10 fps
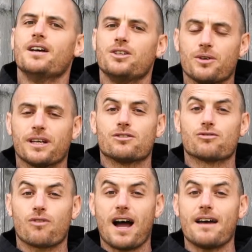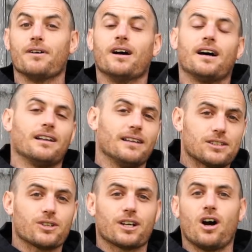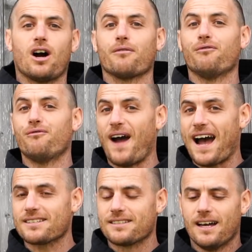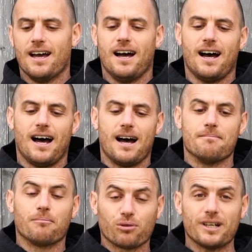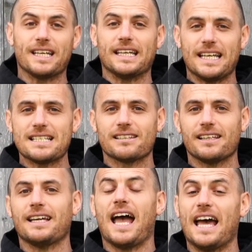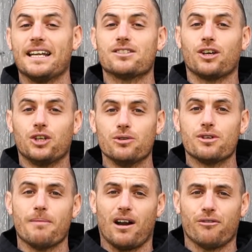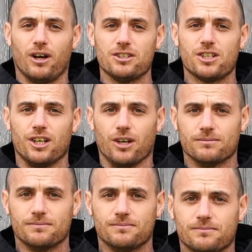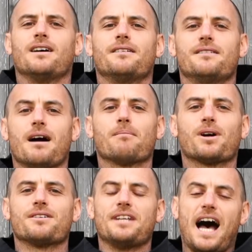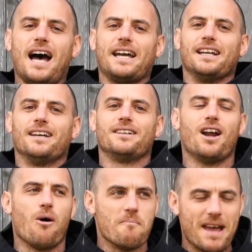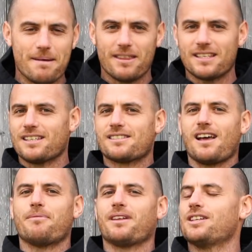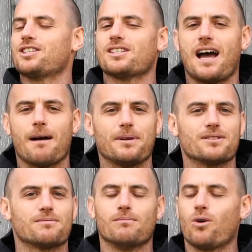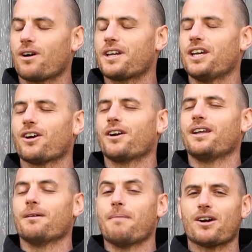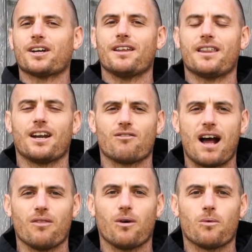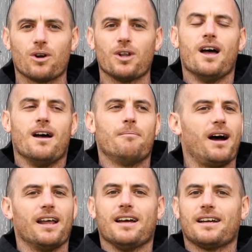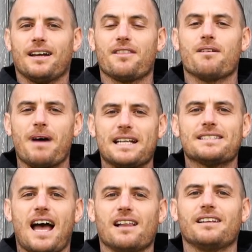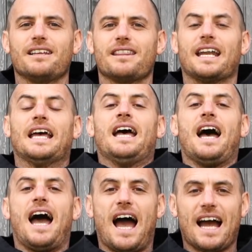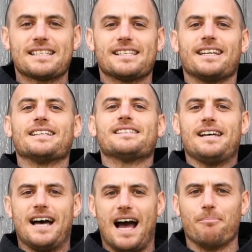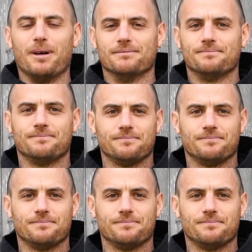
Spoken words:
You can drive an electric car fast, pretty easily, and it's a huge amount of fun to do. Number nine, you know, maybe this is something that just happens more here in America than around the world, but kind of the mentality that accidents happen.